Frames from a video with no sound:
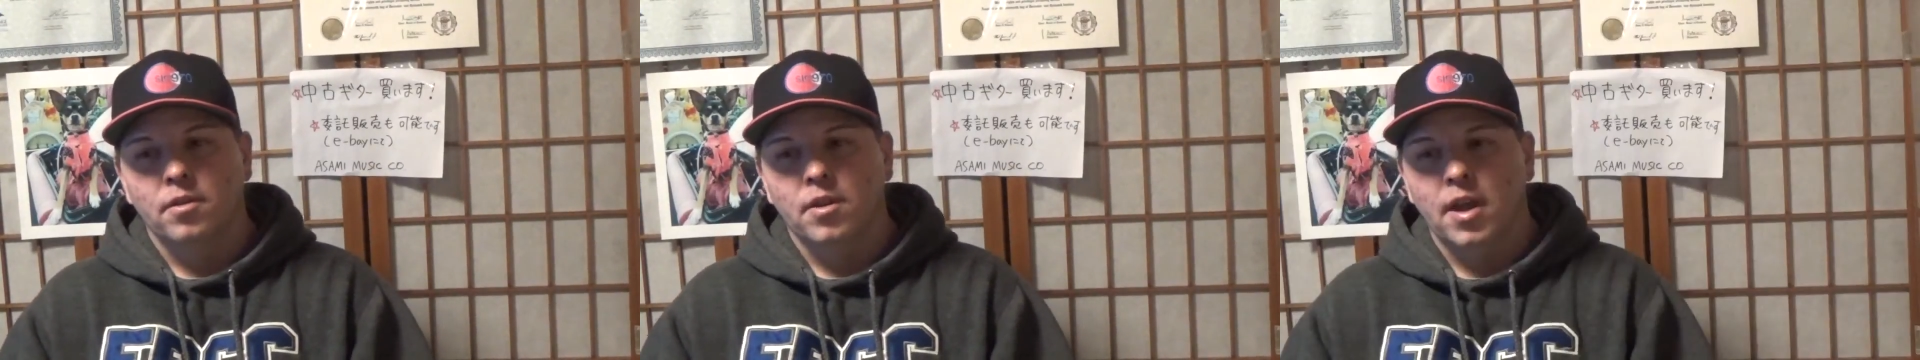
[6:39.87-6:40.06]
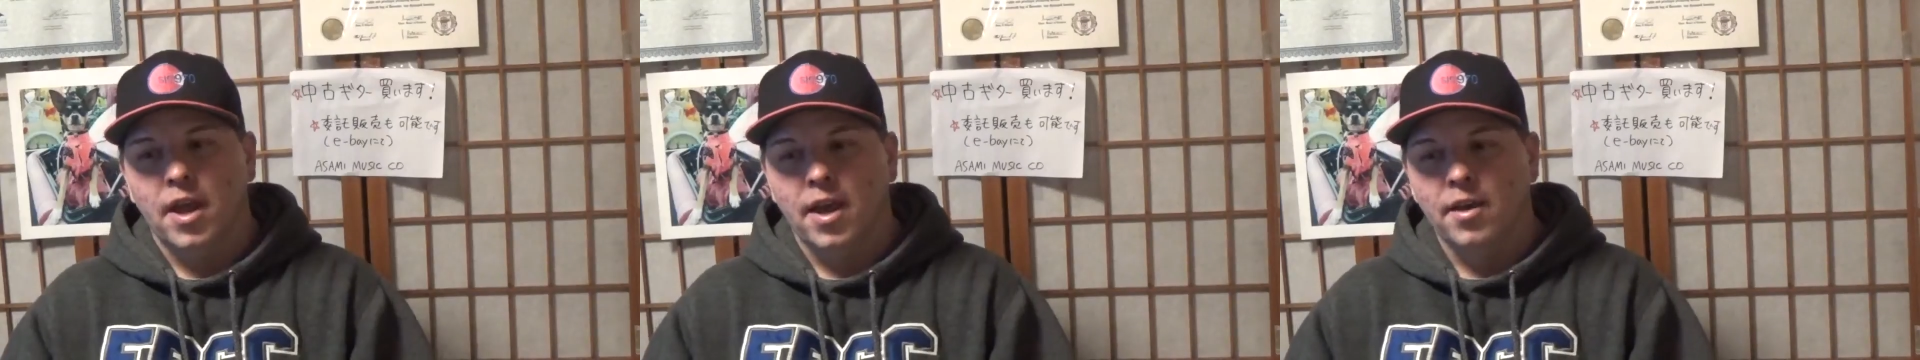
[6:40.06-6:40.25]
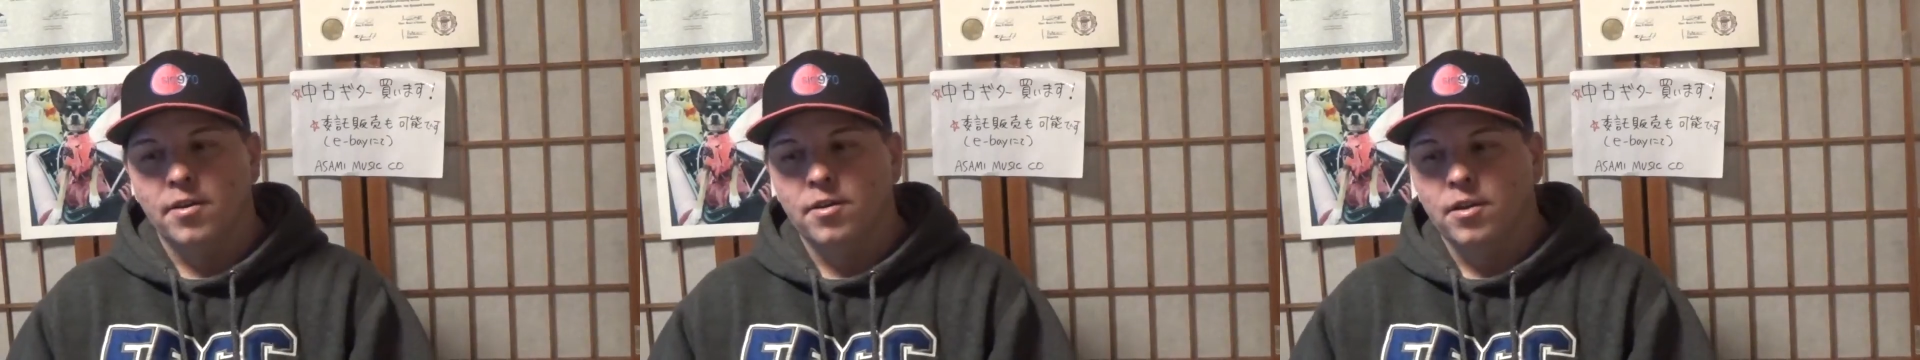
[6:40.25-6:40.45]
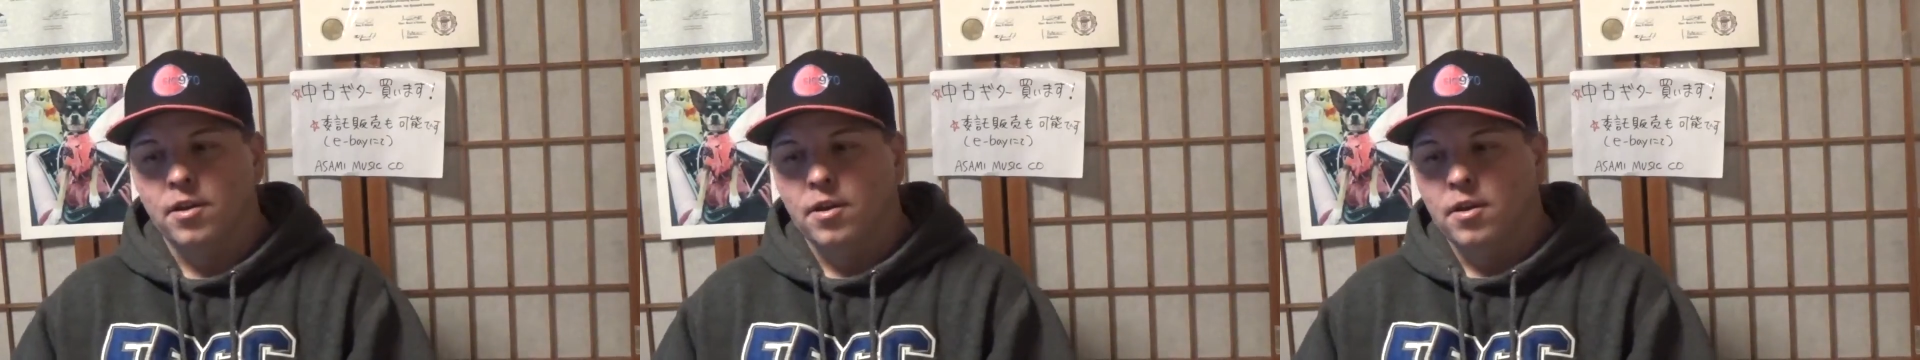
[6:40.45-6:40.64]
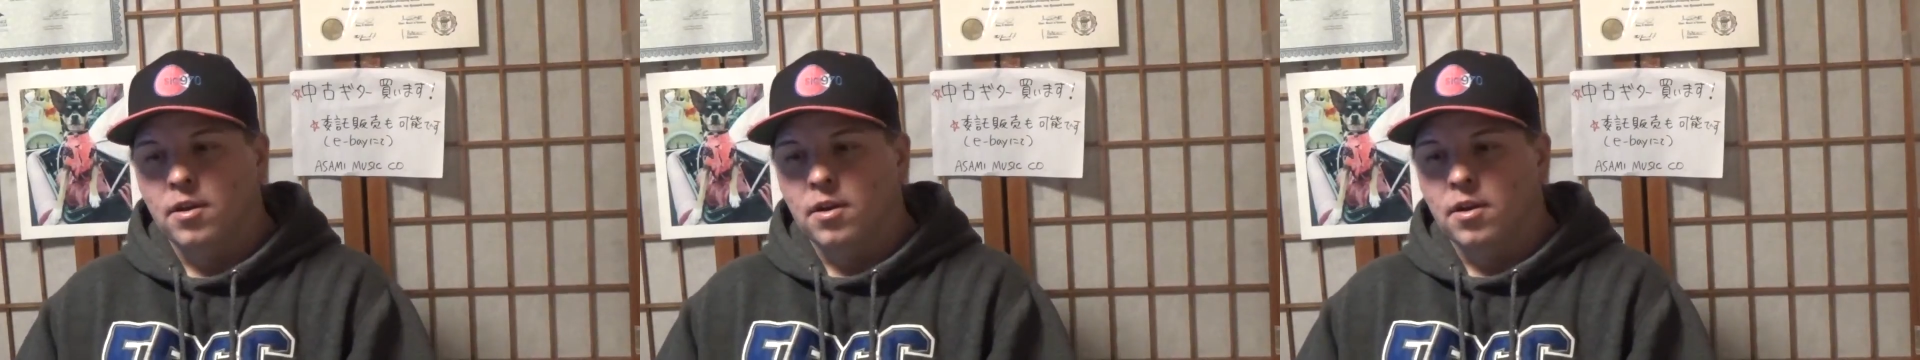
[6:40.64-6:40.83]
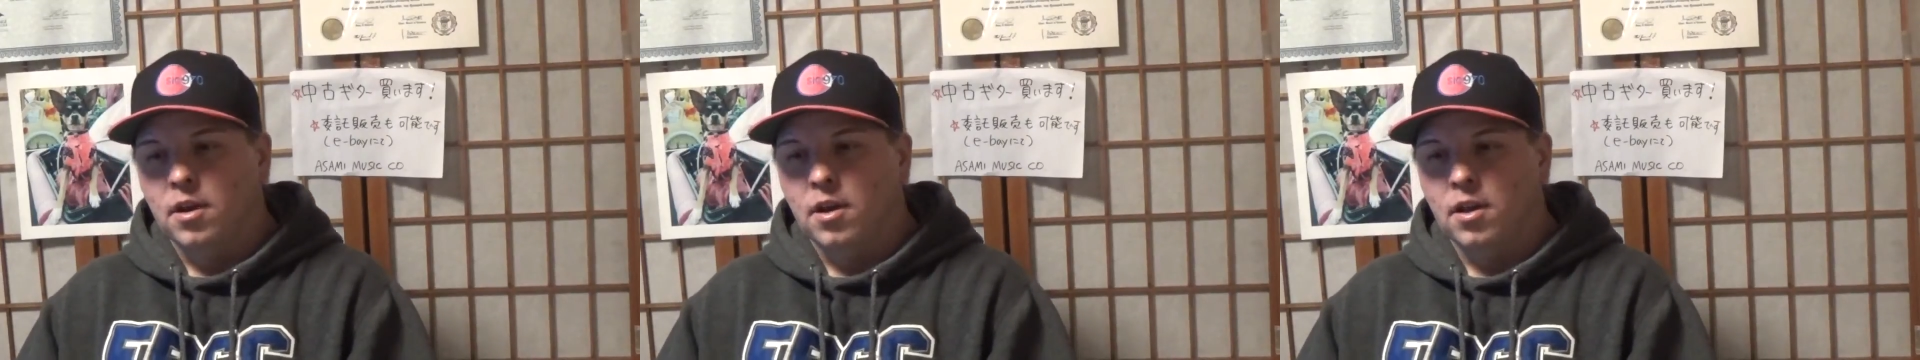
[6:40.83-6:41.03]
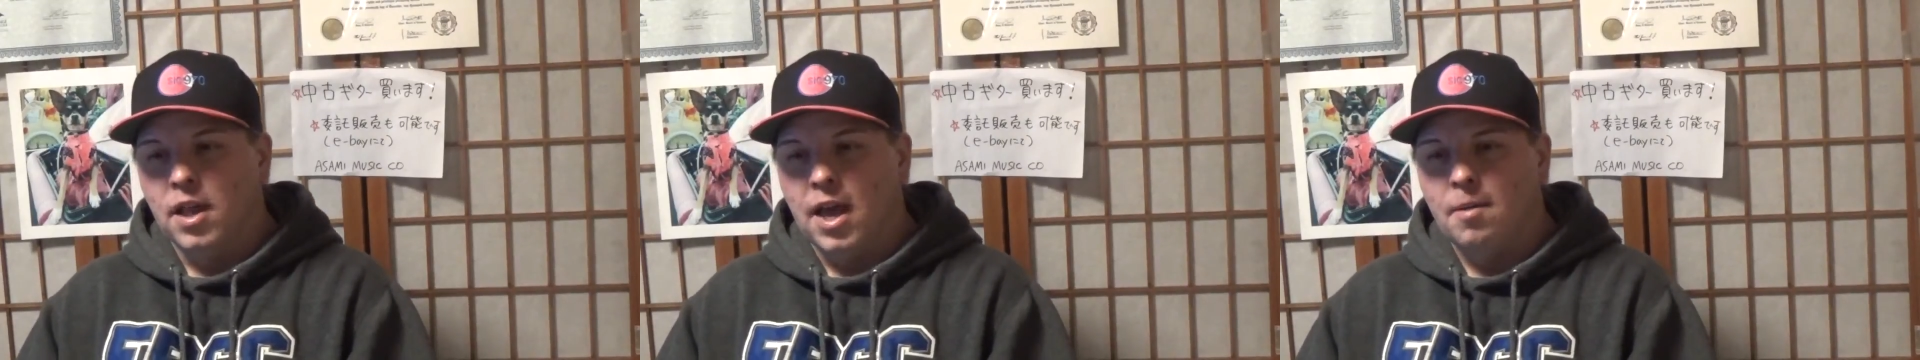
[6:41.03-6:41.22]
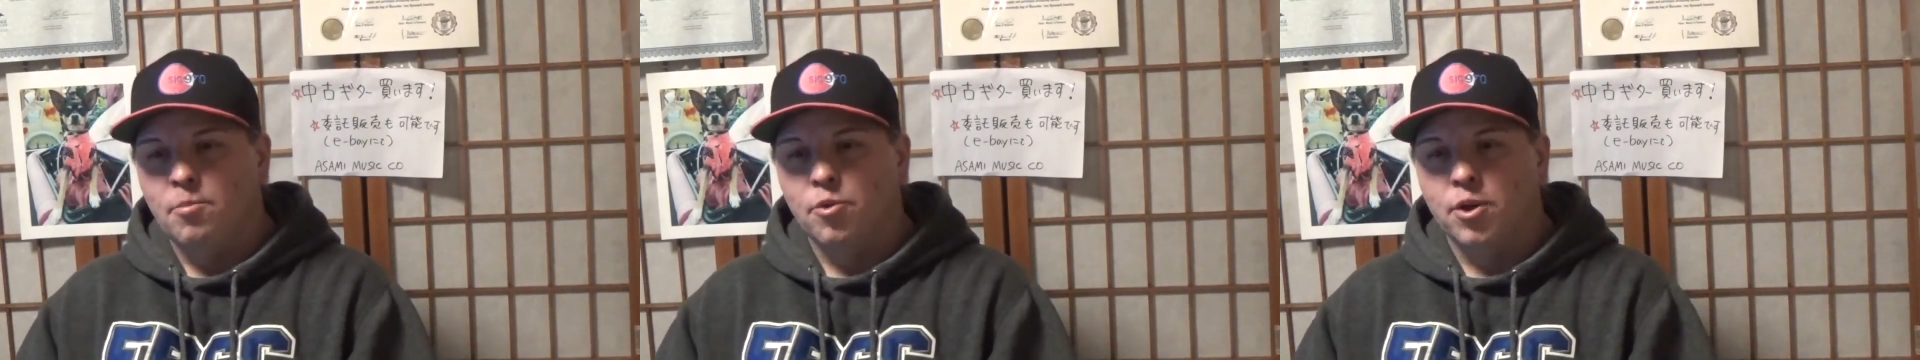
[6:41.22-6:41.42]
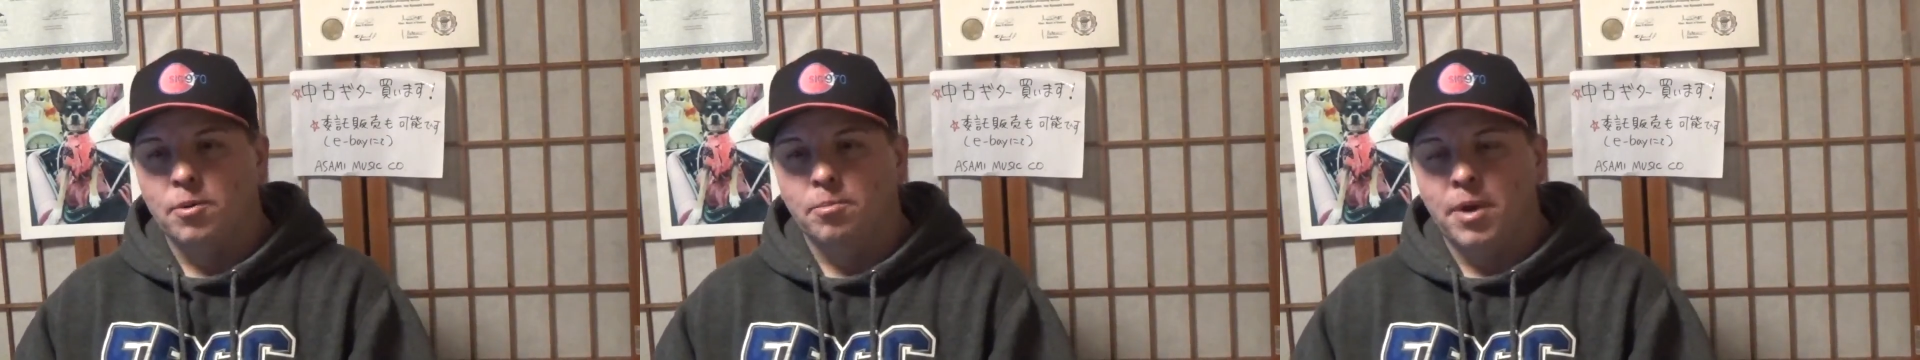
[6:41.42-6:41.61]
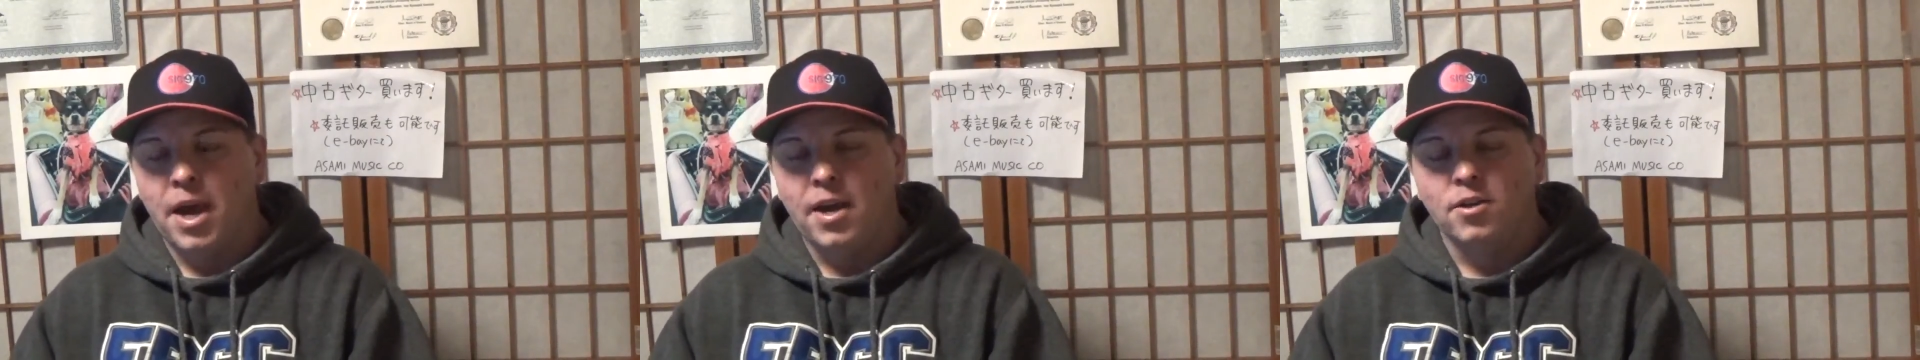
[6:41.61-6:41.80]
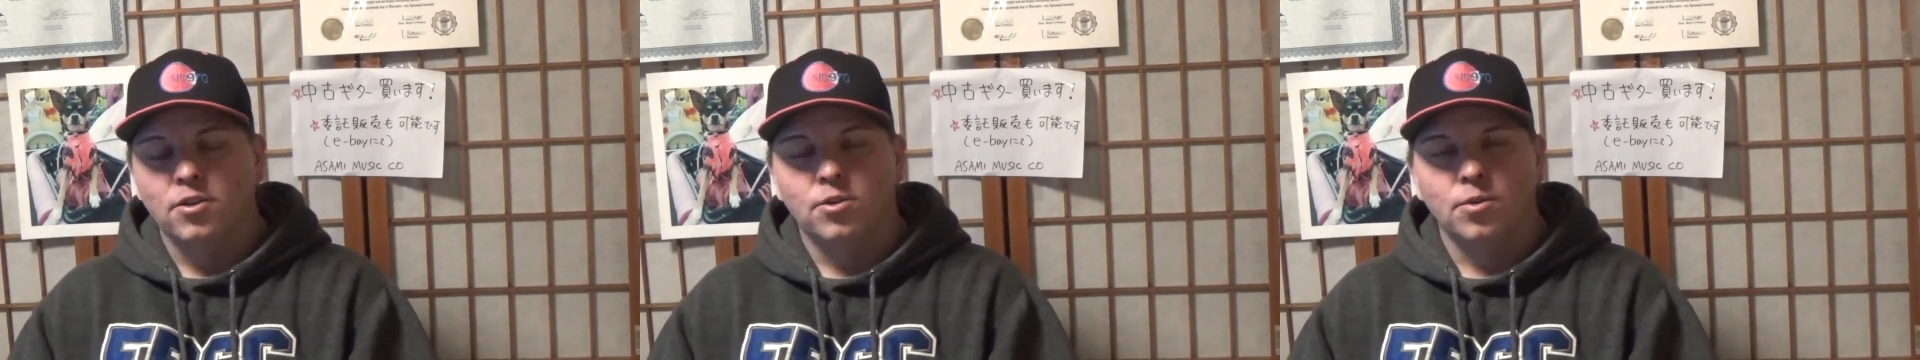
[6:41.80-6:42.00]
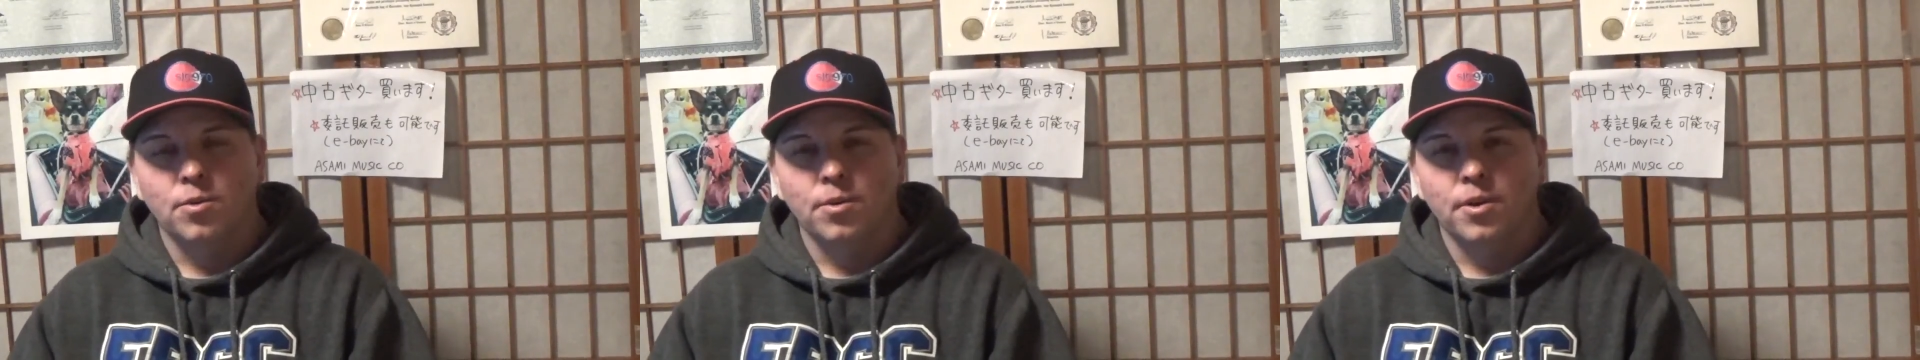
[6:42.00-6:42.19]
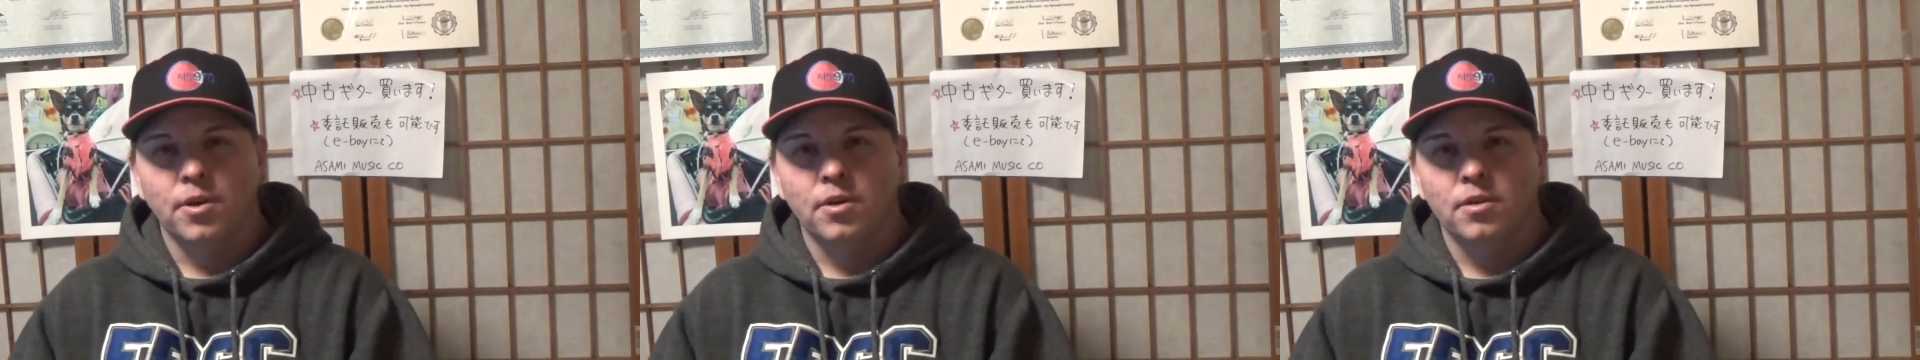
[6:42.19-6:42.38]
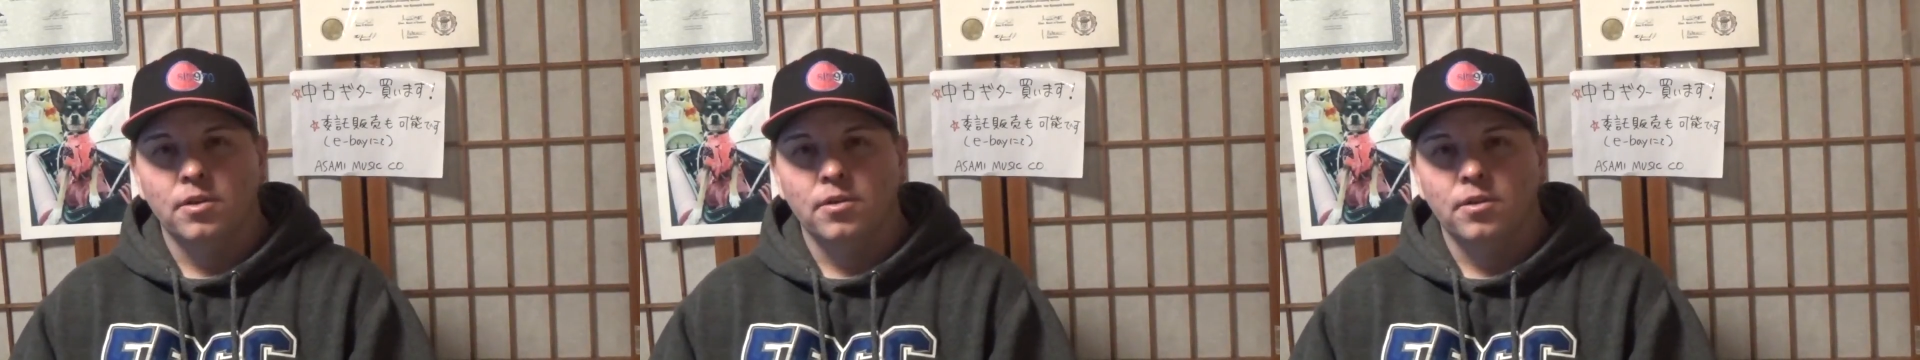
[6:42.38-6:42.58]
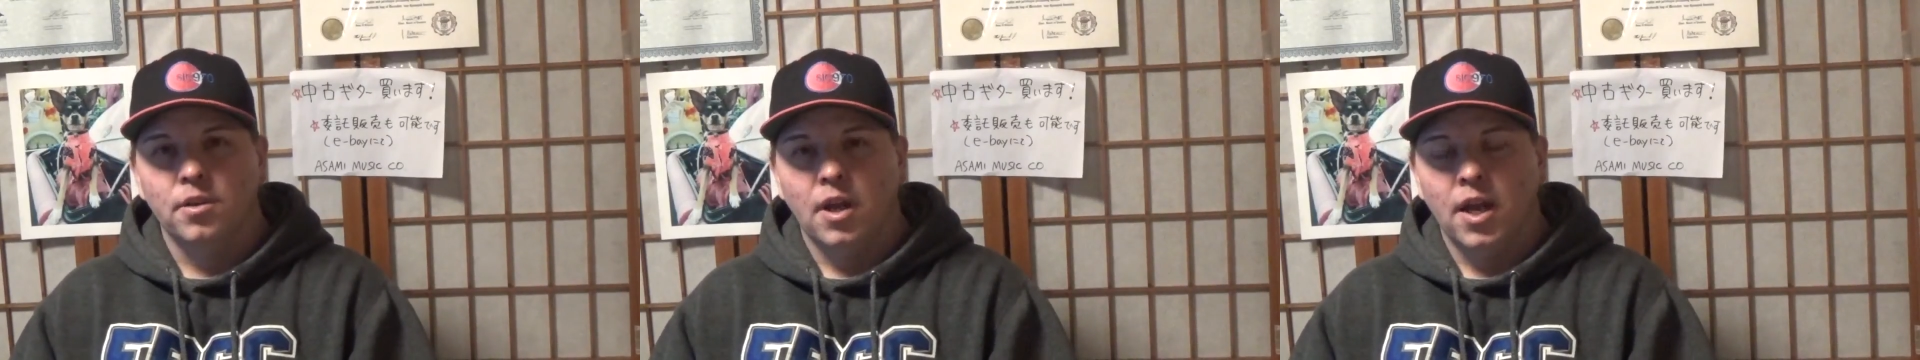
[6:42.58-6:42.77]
had elaborate backstories,